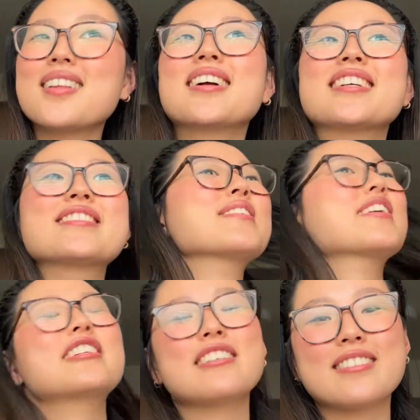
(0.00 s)
And so
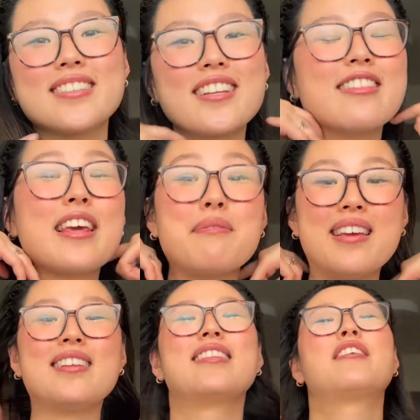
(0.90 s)

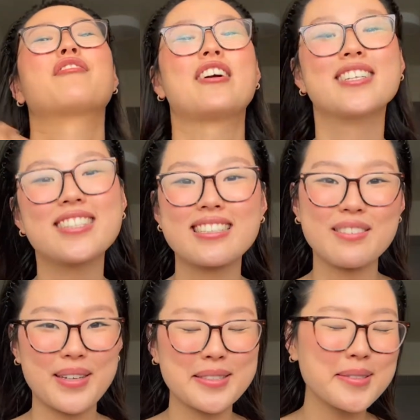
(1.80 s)
they're very
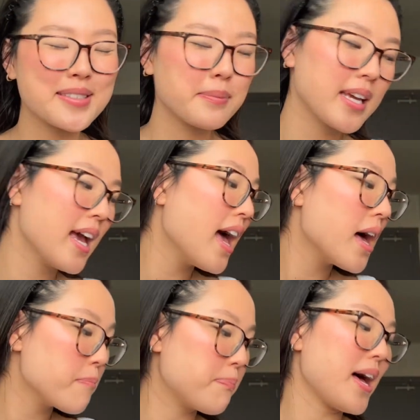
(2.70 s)
sentimental to me,
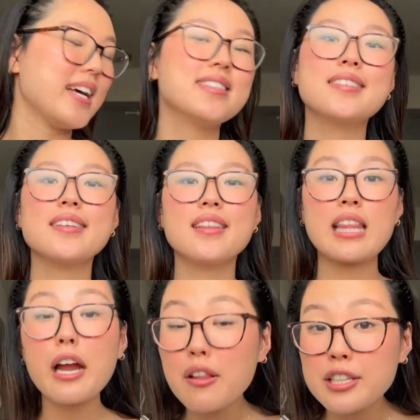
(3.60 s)
but
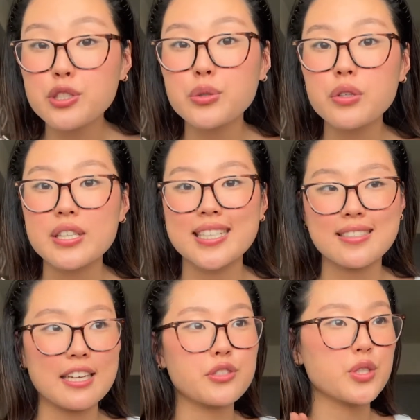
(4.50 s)
they are like jewelry
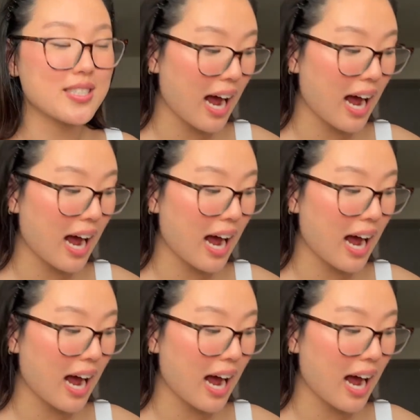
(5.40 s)
accessories.